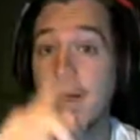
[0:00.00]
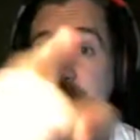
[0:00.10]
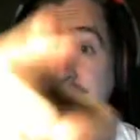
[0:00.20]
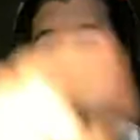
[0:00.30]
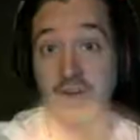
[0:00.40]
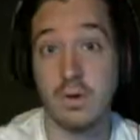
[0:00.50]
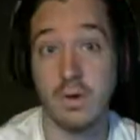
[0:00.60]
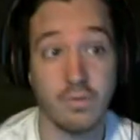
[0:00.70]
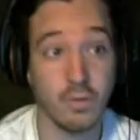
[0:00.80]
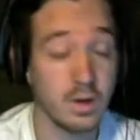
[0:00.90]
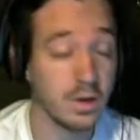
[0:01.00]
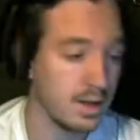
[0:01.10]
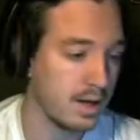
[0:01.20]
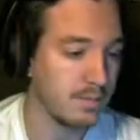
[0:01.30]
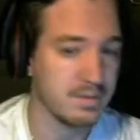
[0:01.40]
How's it going, everyone?
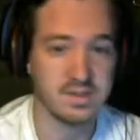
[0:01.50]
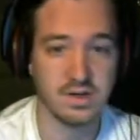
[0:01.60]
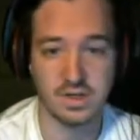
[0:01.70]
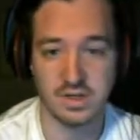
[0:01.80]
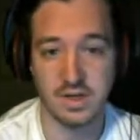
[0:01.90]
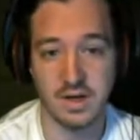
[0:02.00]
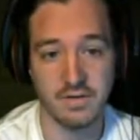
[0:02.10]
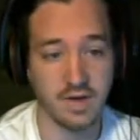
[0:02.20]
I'm Nostalgic Dave,